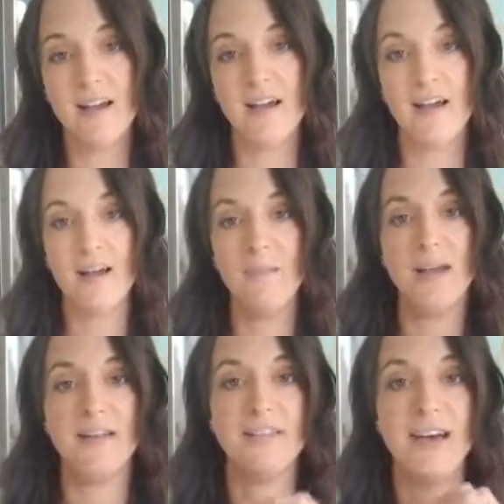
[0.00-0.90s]

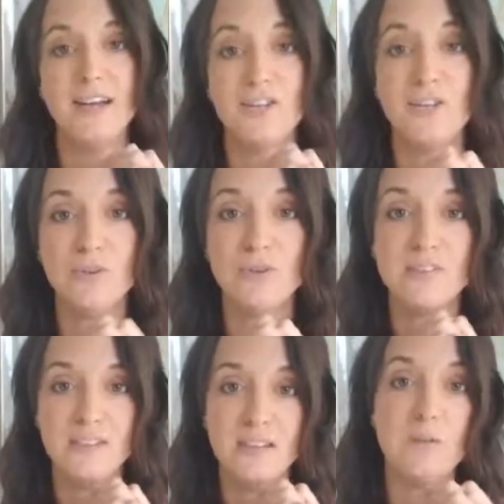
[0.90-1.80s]
and that you
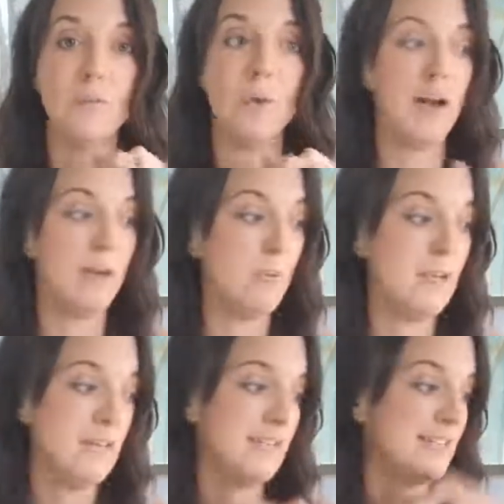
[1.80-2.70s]
see why we
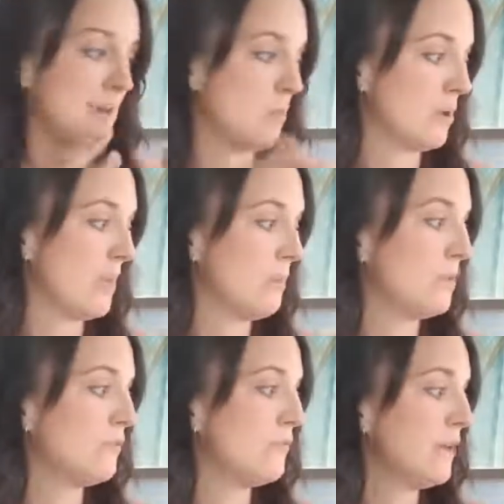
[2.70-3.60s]
need to get more
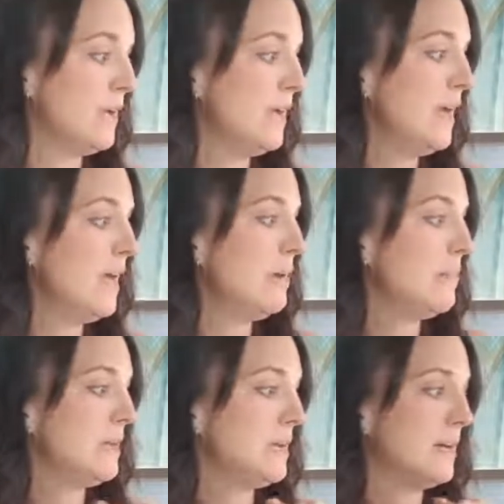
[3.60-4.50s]
chemical free,
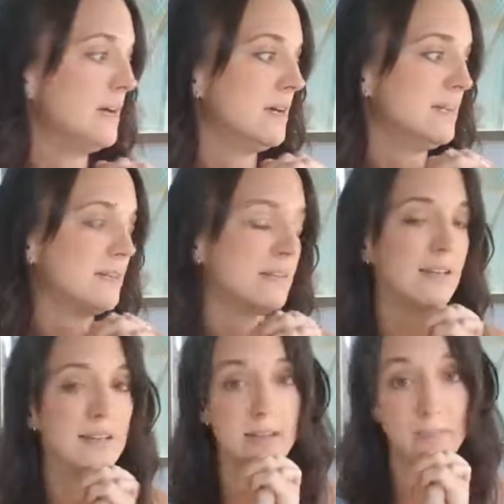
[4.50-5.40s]
because
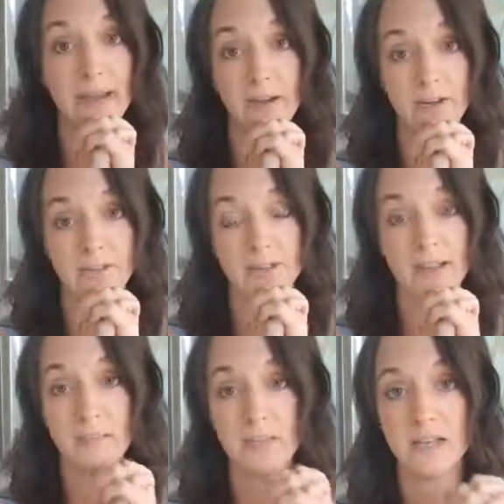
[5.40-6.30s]
it matters,
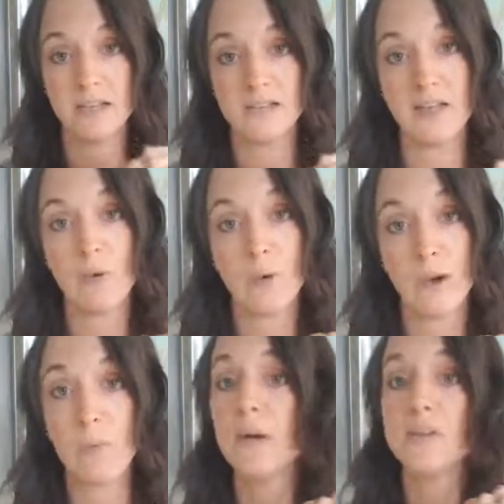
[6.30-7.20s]
and because
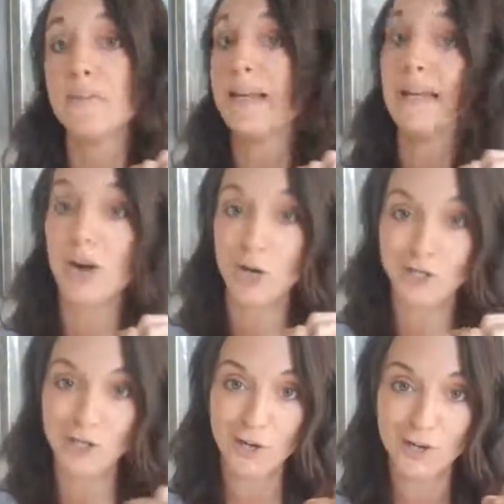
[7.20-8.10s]
where we are spending our
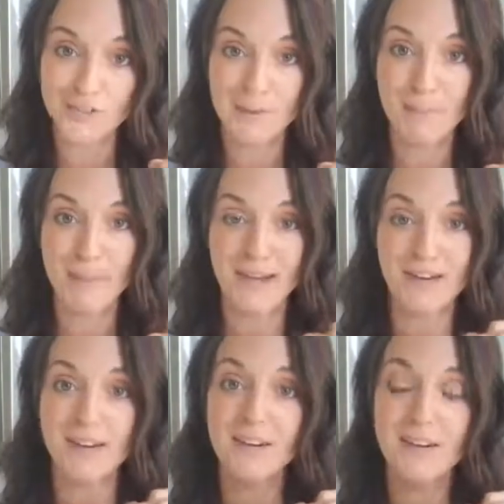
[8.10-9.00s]
dollars
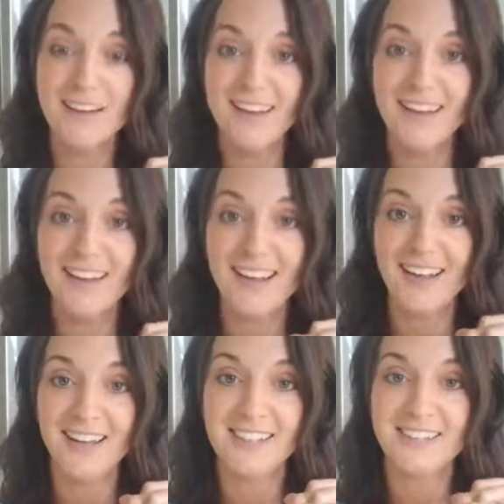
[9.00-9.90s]
matter,
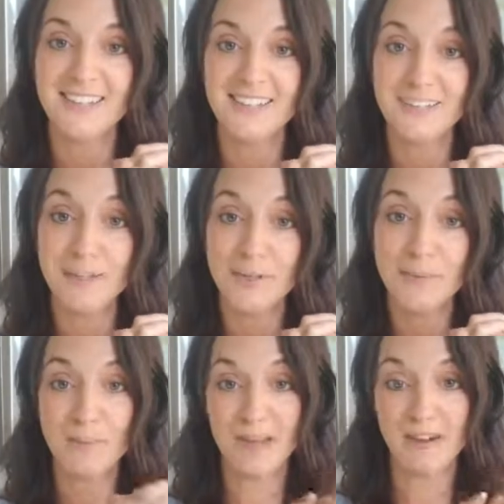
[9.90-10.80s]
and
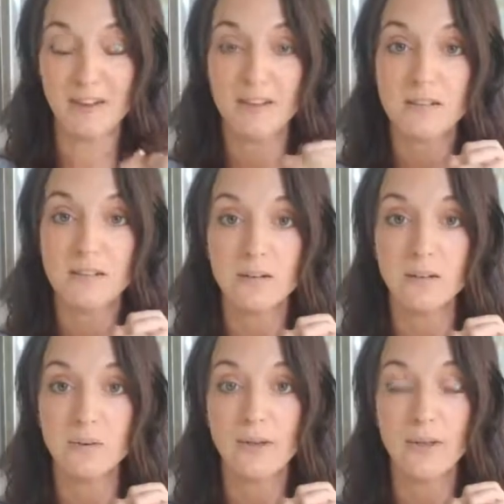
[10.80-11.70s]
you matter.
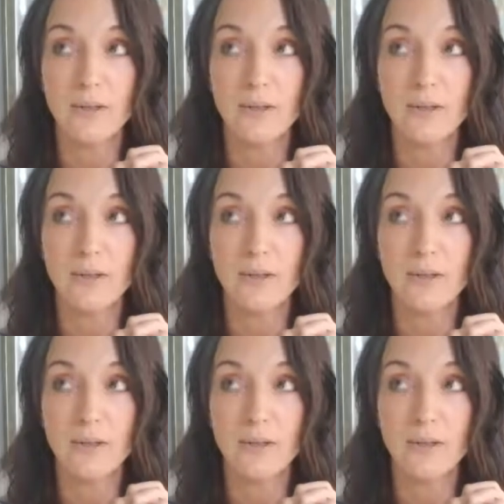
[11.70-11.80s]
So